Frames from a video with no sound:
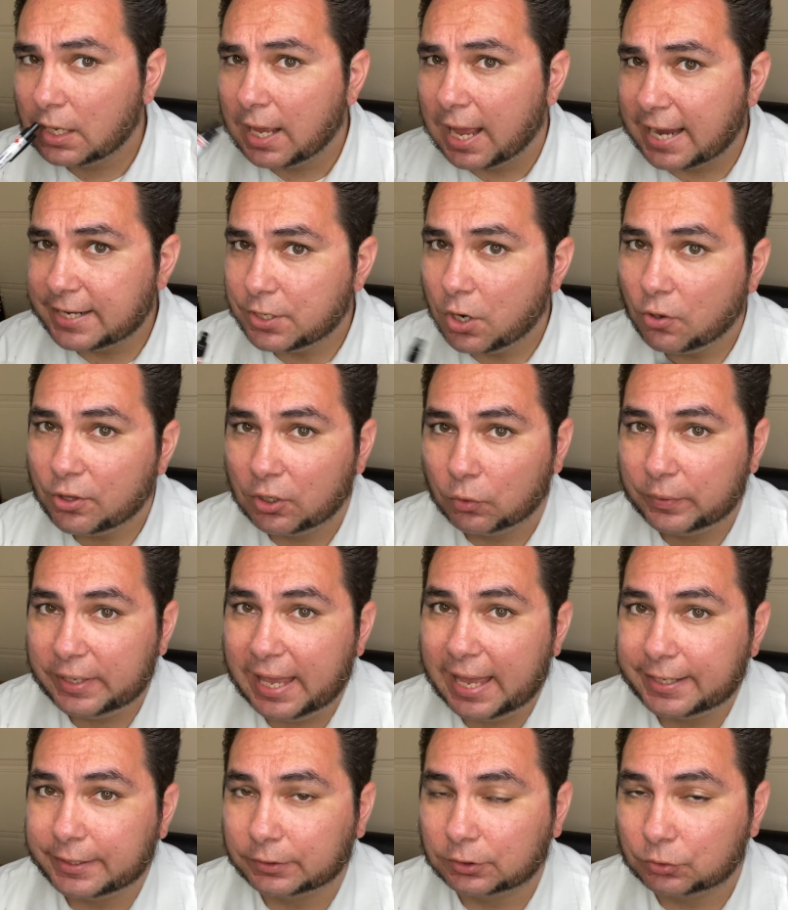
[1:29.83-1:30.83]
I know that we
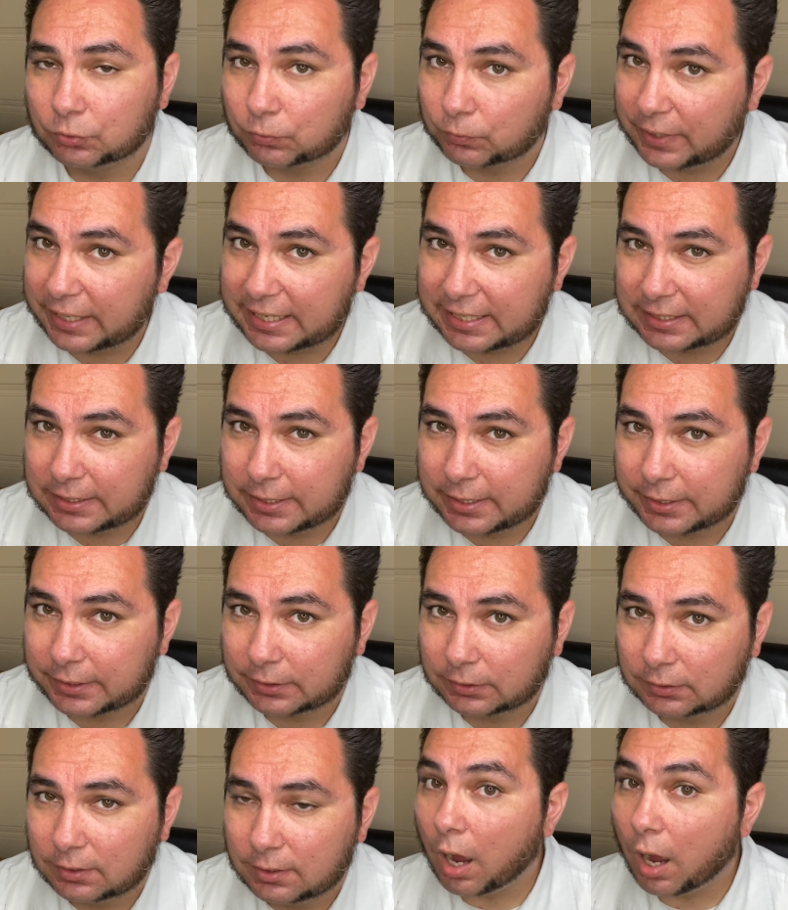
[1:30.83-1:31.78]
had a great year.